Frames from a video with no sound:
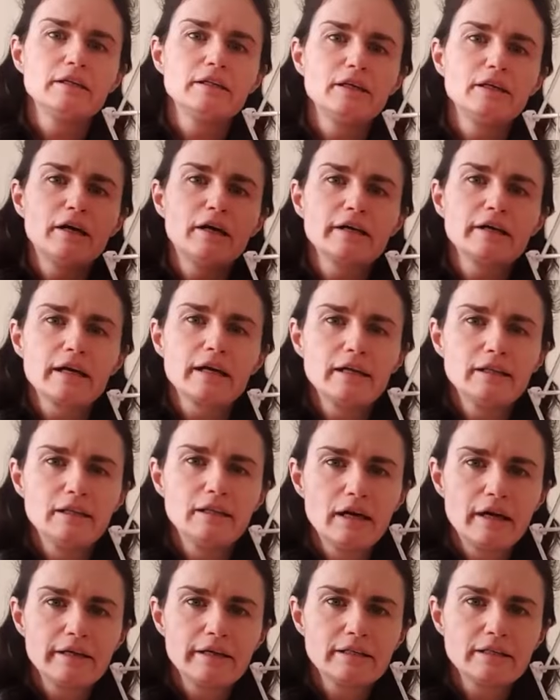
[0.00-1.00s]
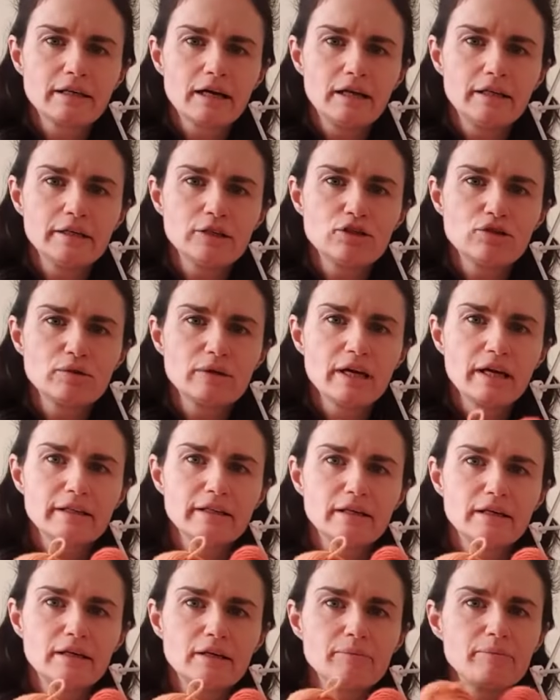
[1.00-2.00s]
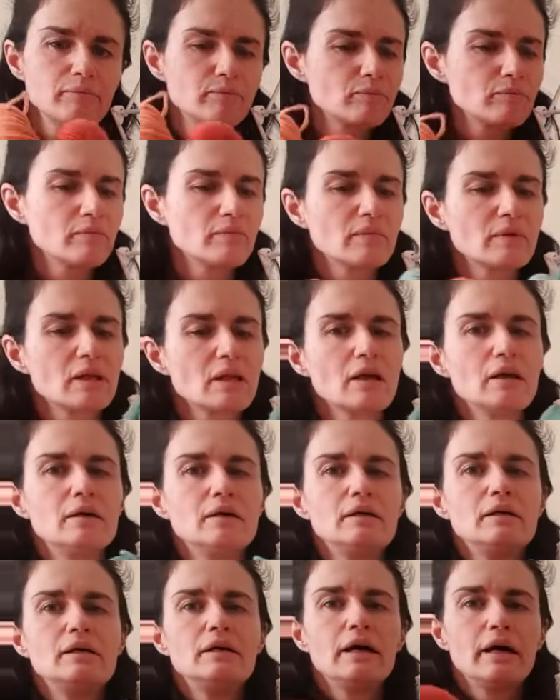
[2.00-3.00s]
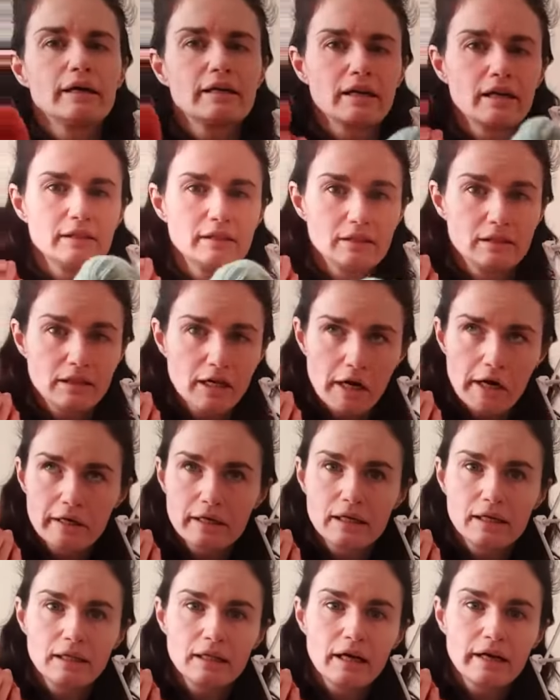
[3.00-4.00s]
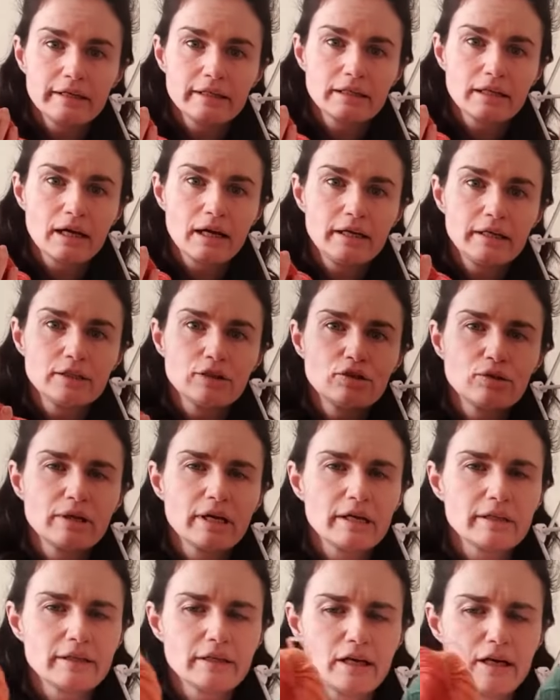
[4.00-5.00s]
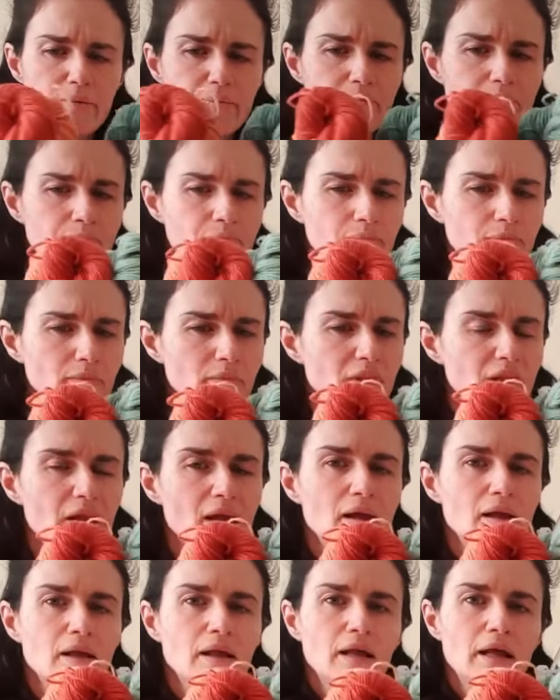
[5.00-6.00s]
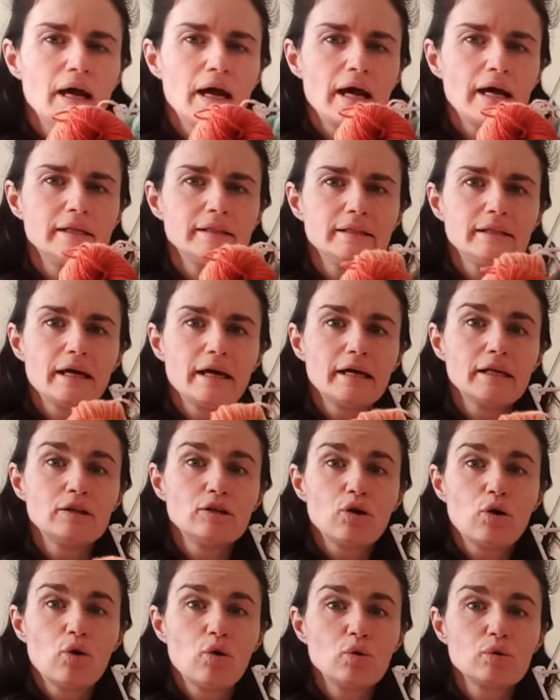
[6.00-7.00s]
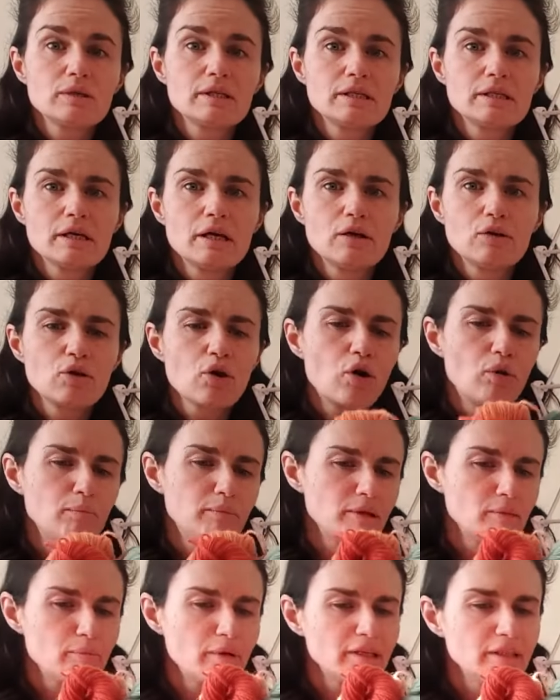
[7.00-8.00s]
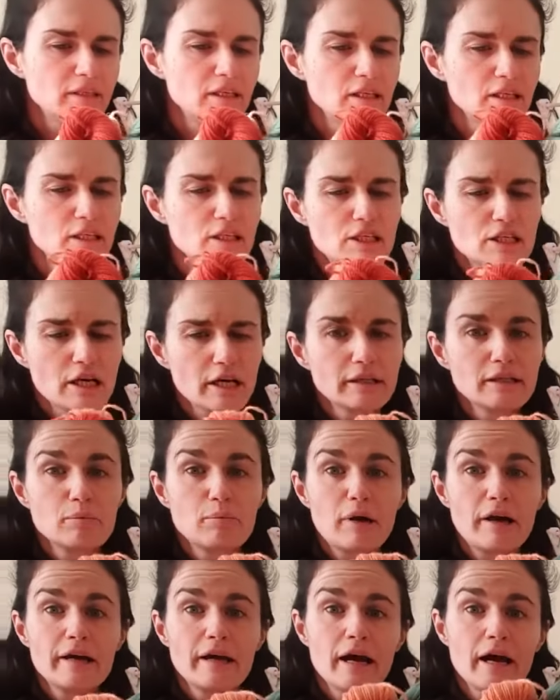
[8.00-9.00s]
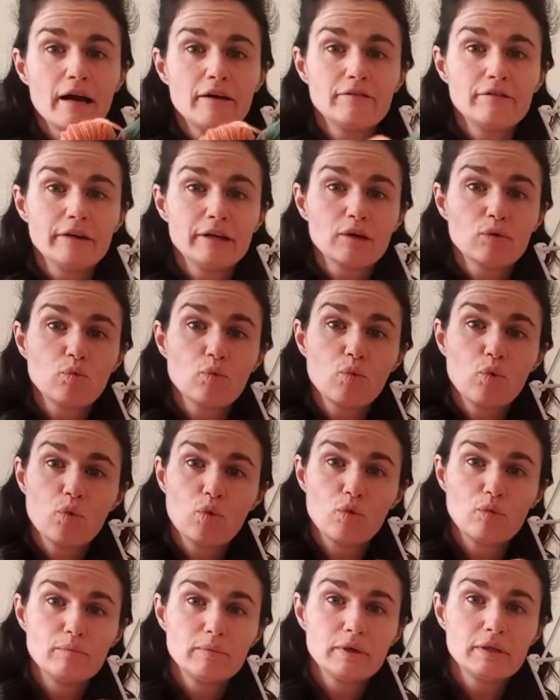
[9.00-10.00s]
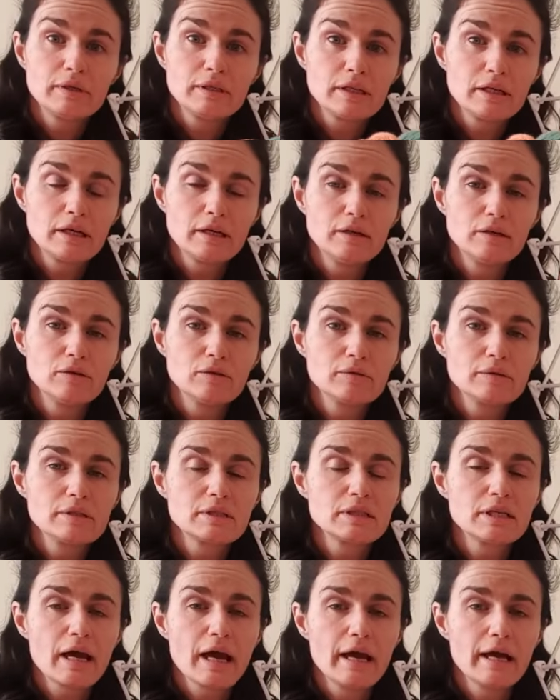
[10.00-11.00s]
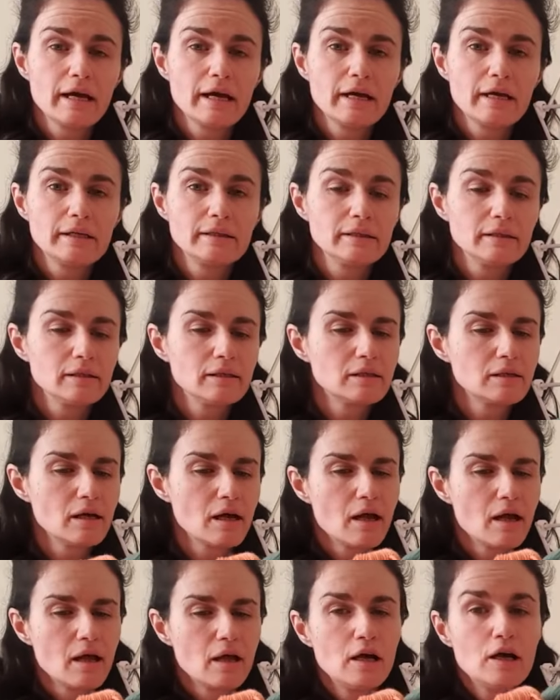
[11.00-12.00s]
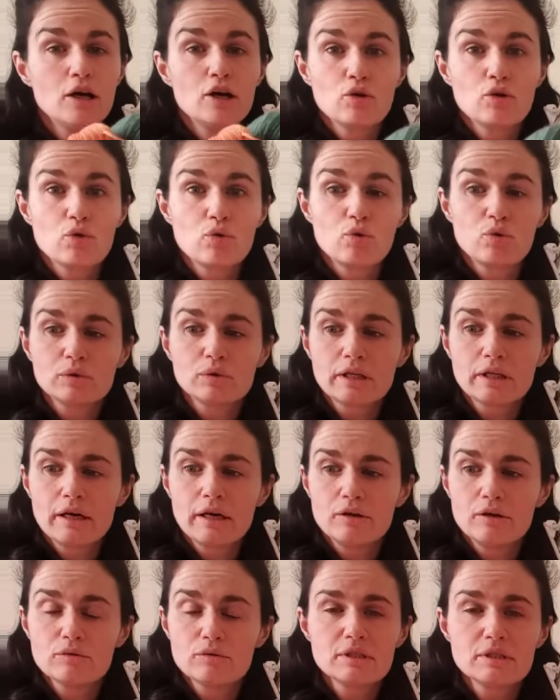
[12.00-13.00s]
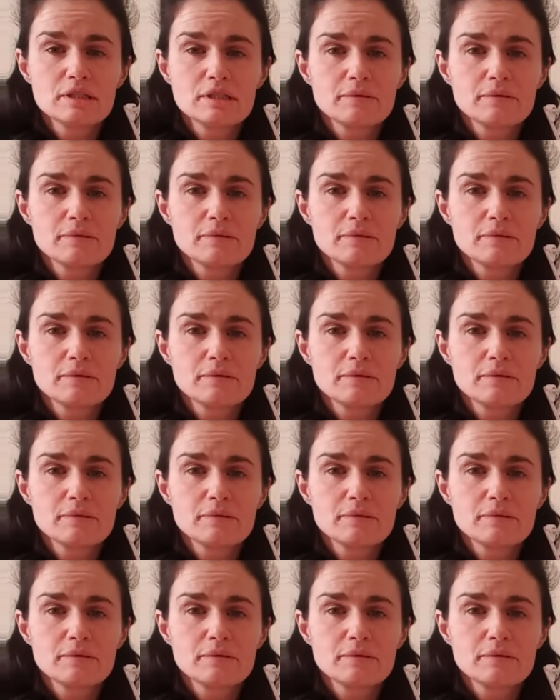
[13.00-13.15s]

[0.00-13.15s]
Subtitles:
dark and light color together, again a dark and light color together, and then also complementing each other by having warm tones and cool tones.